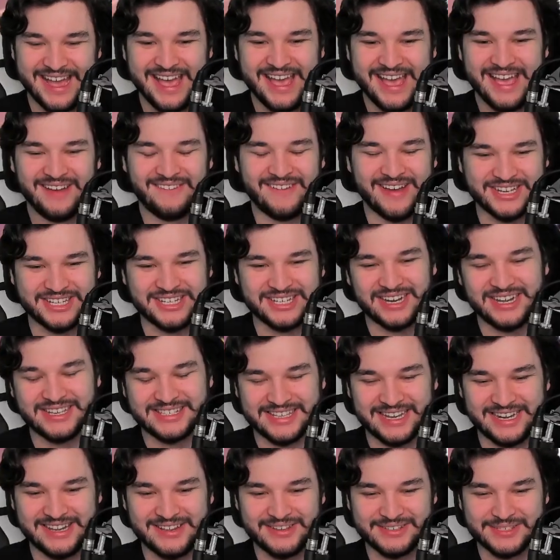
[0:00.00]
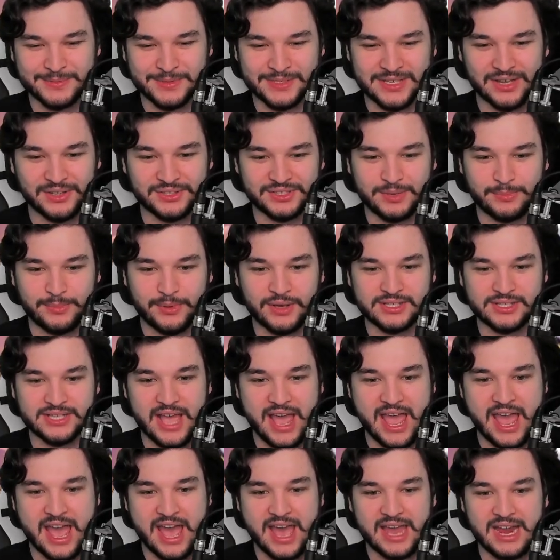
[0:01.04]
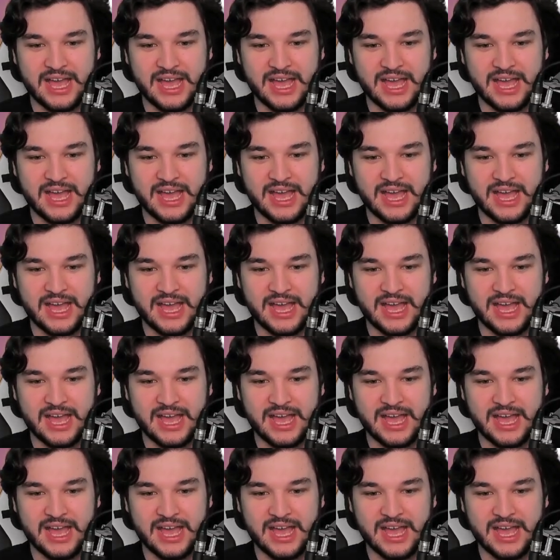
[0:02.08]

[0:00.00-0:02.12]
which is going to use some skeleton books. And